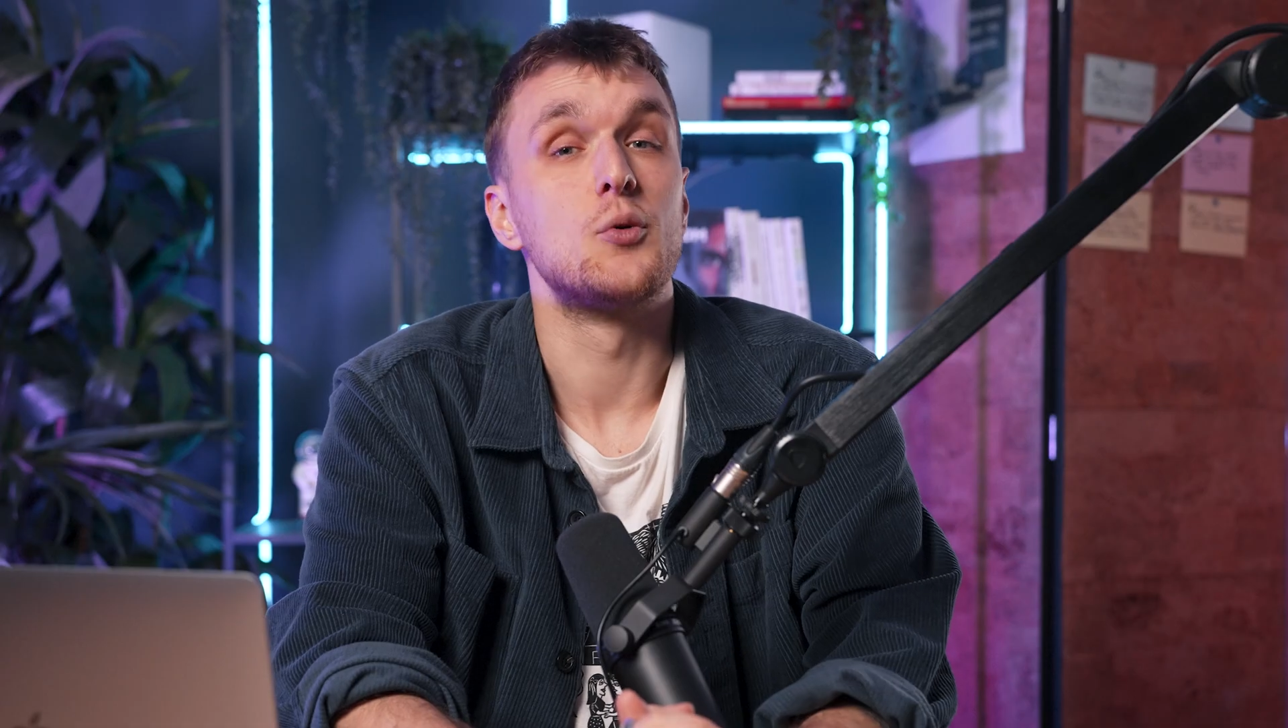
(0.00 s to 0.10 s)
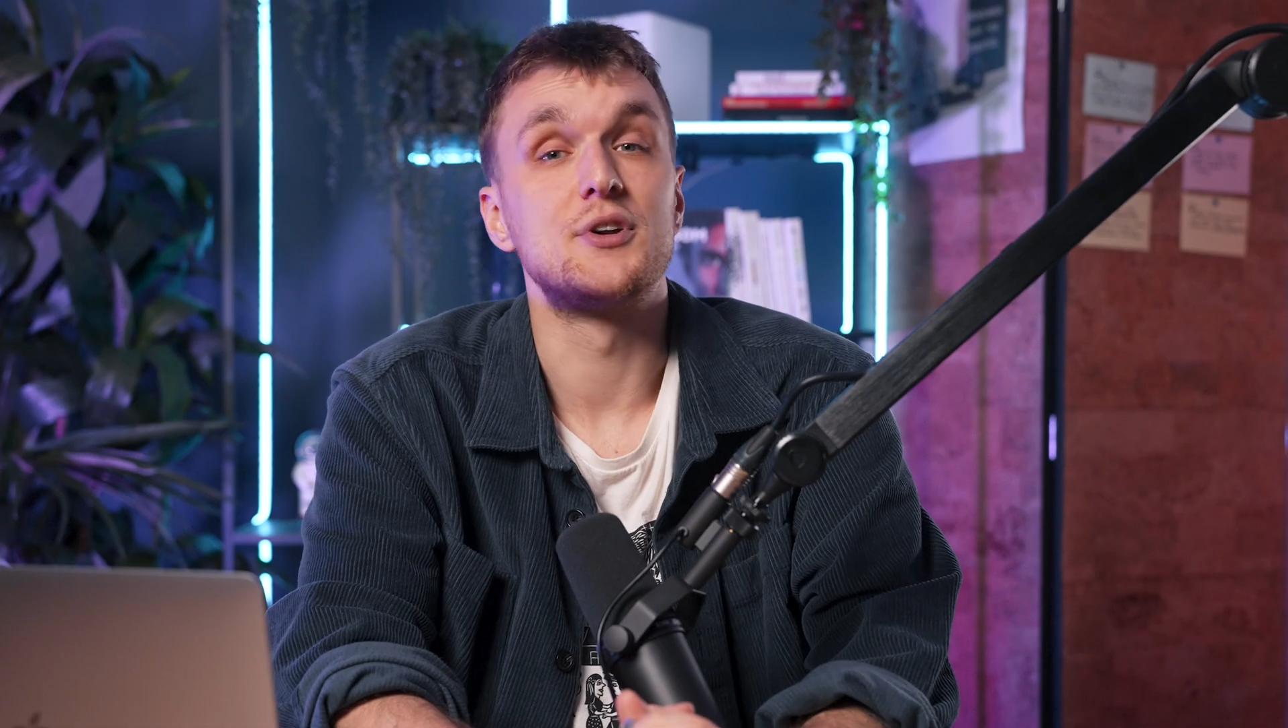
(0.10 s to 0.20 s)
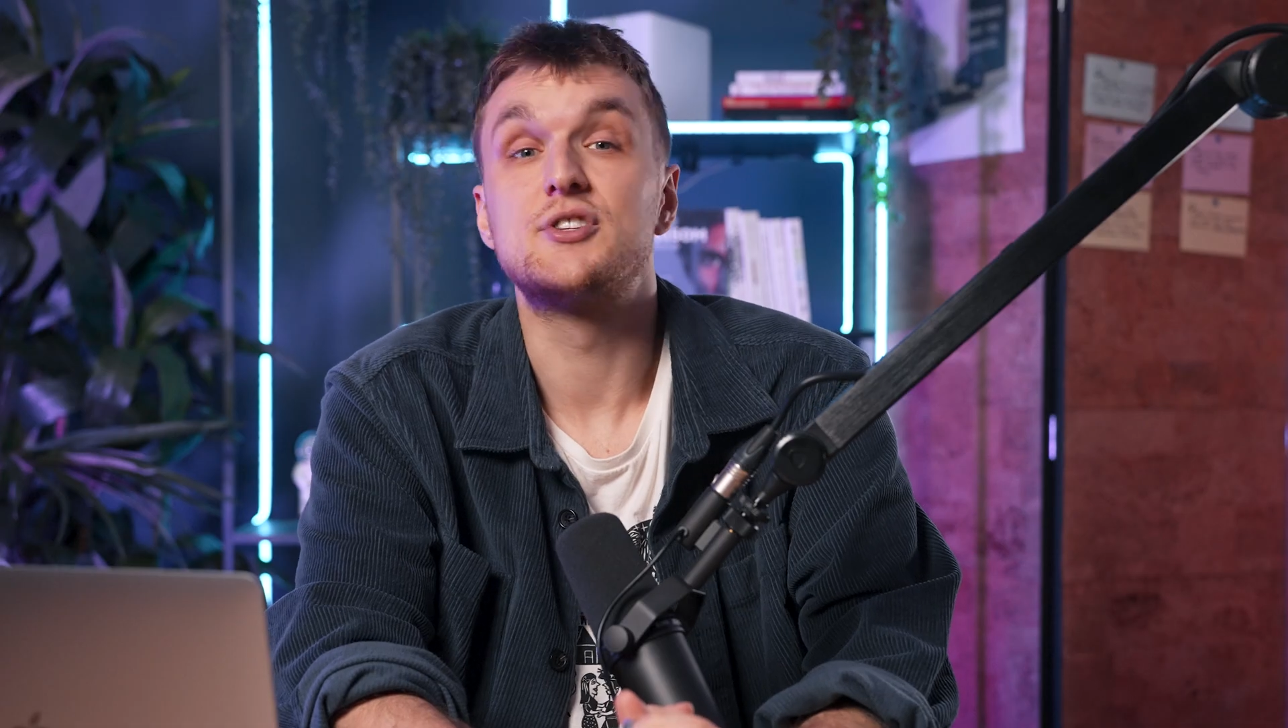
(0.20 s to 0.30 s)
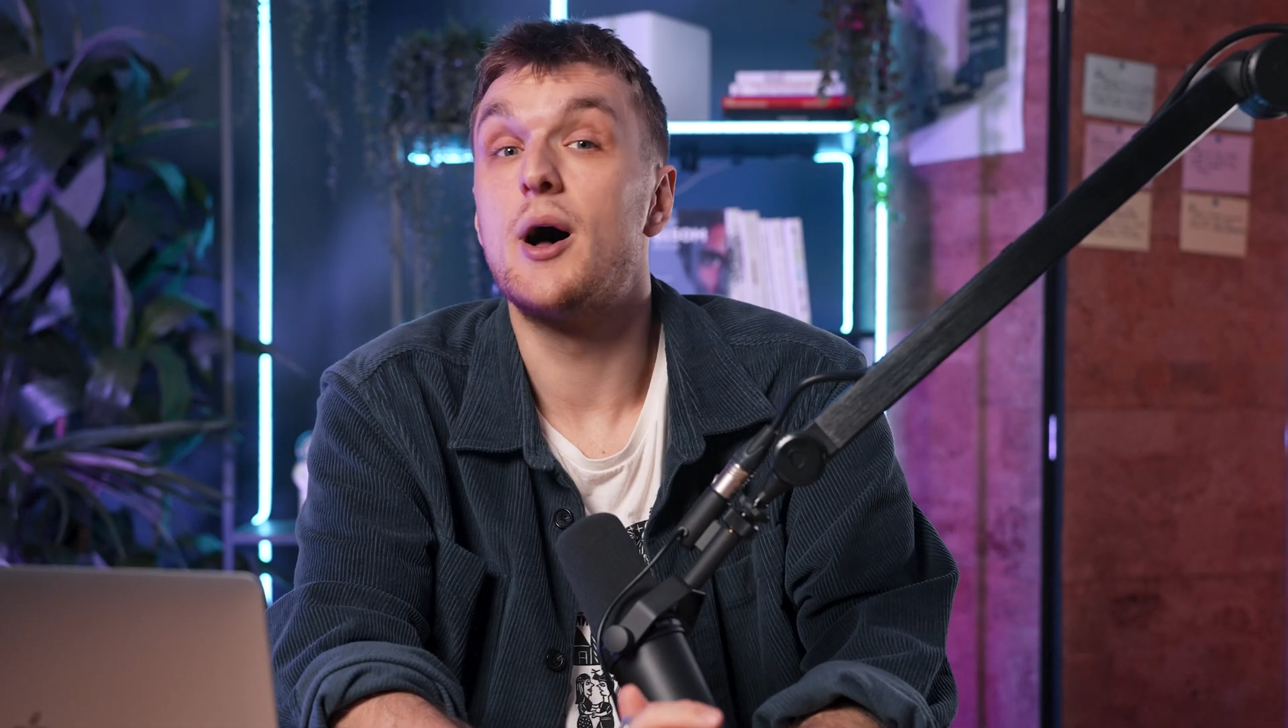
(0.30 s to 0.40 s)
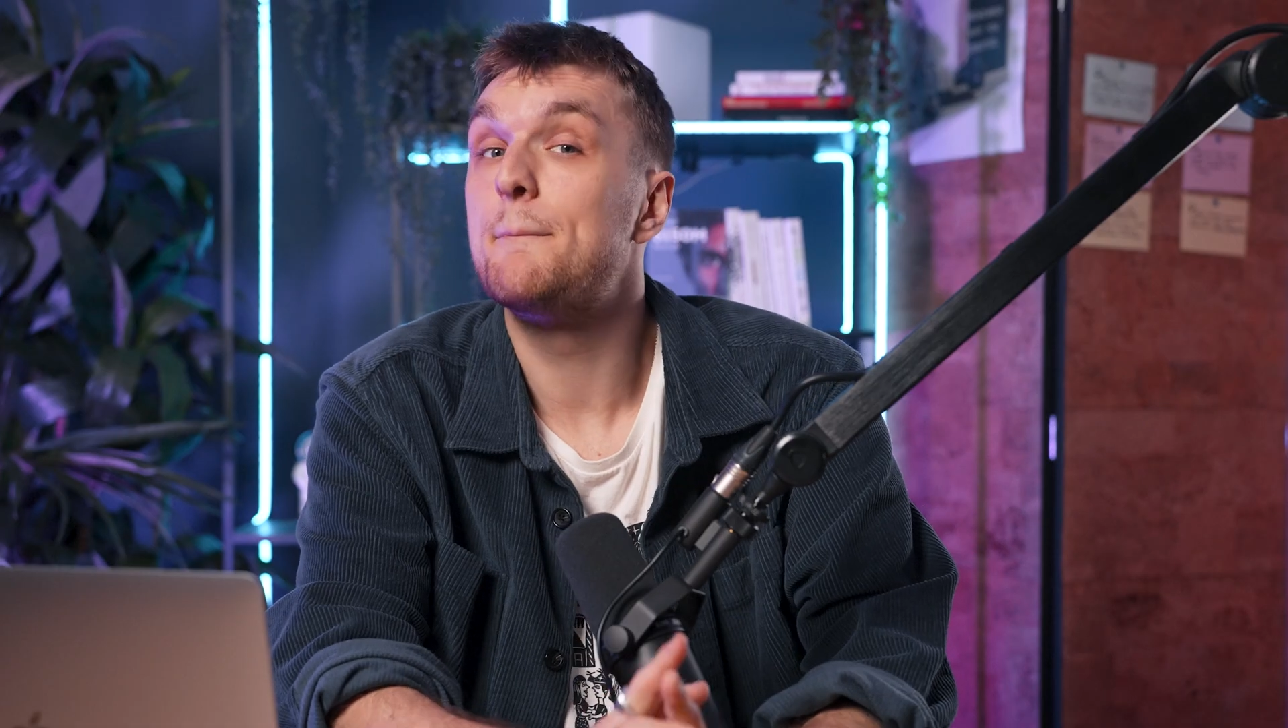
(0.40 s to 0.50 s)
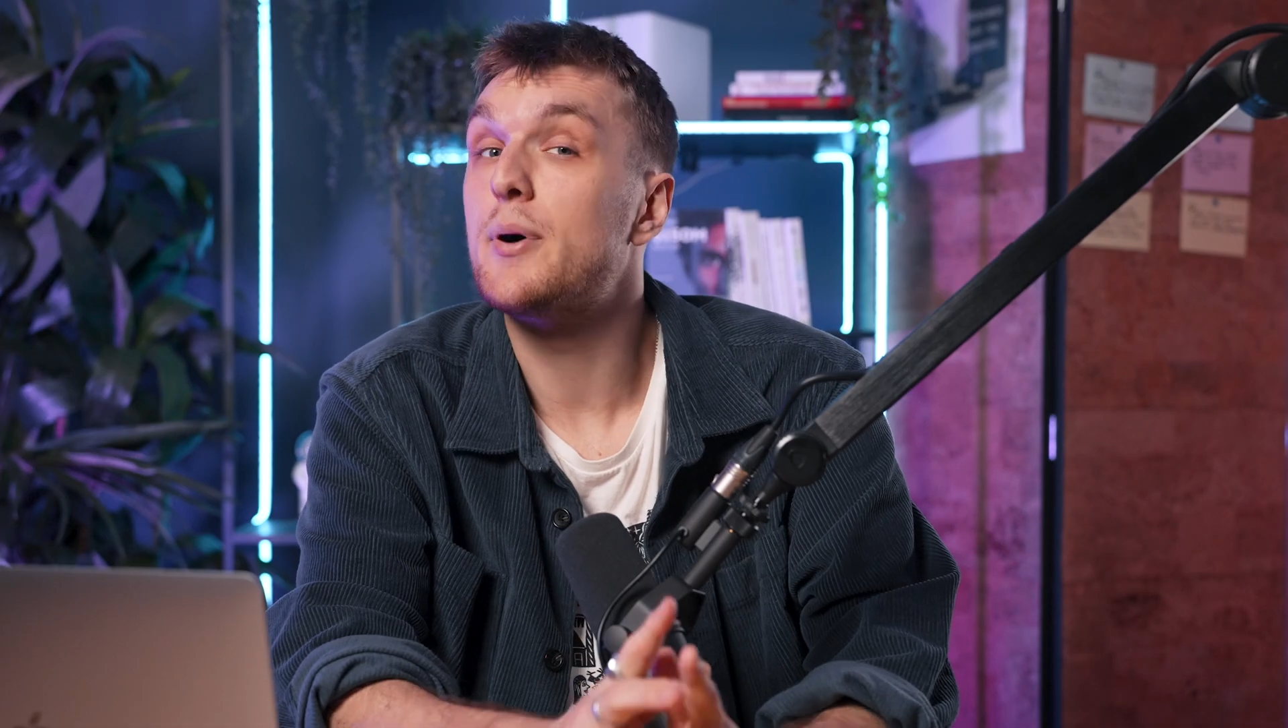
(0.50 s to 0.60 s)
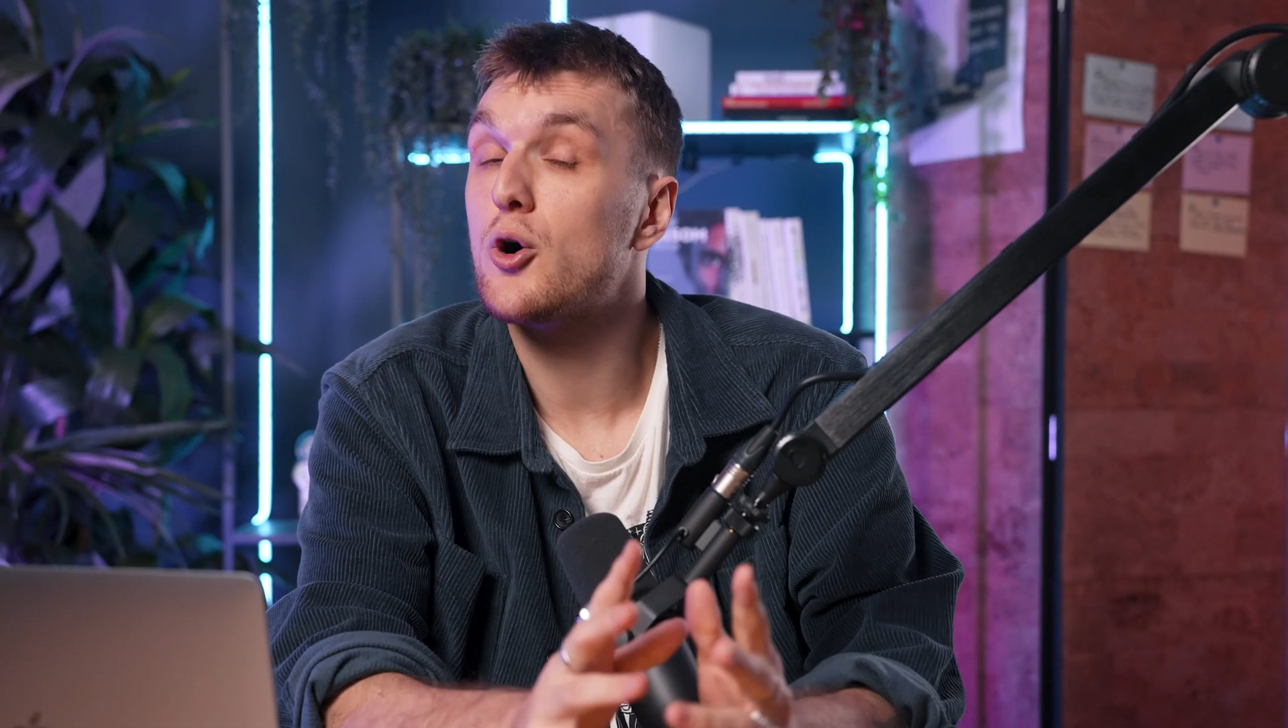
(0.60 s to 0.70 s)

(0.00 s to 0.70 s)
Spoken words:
you want to start